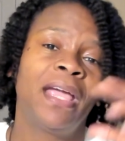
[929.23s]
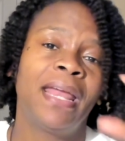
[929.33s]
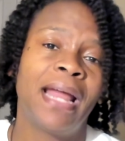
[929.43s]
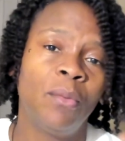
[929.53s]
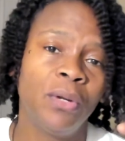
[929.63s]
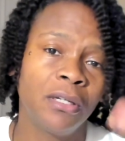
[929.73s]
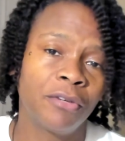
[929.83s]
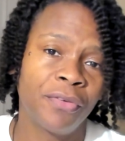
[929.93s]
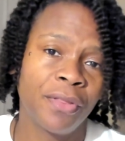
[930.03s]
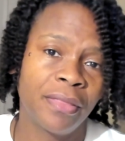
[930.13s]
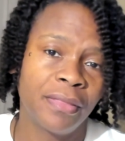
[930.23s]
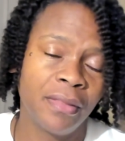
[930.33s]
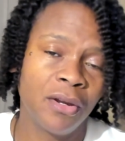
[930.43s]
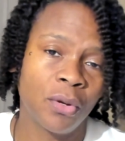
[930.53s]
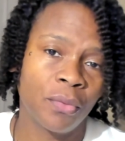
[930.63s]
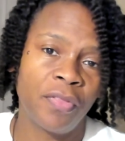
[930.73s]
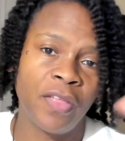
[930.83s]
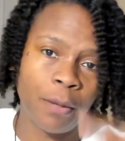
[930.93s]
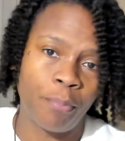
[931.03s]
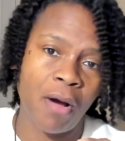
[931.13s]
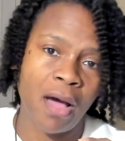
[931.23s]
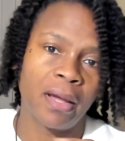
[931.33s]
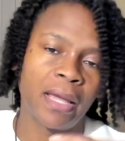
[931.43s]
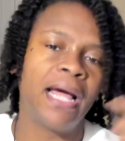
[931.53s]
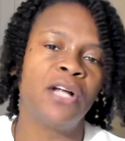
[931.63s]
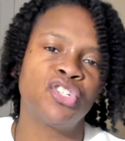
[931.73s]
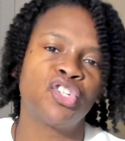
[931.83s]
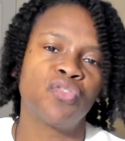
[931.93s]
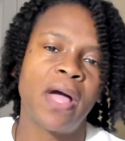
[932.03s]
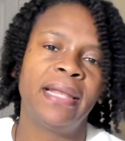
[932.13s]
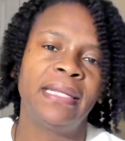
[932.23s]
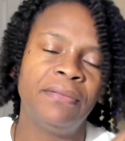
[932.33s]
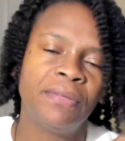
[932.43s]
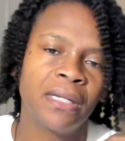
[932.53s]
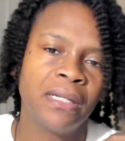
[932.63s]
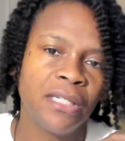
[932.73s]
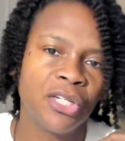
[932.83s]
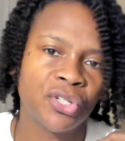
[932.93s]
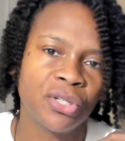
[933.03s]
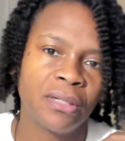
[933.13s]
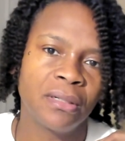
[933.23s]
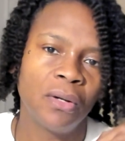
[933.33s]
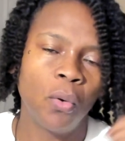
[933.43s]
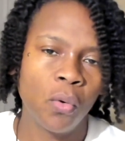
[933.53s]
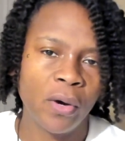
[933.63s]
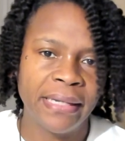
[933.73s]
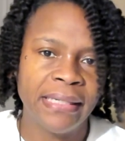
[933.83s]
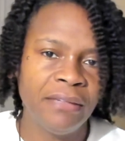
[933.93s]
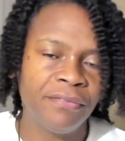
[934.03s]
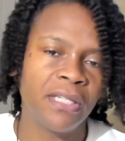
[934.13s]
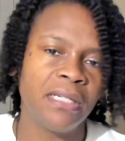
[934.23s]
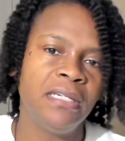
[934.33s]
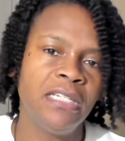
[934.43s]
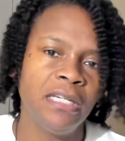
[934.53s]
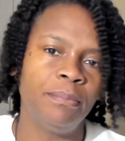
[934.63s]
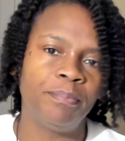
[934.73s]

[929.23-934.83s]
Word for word: And I will look for, you know, their product and I'll just try a leave-in conditioner or a leave-in deep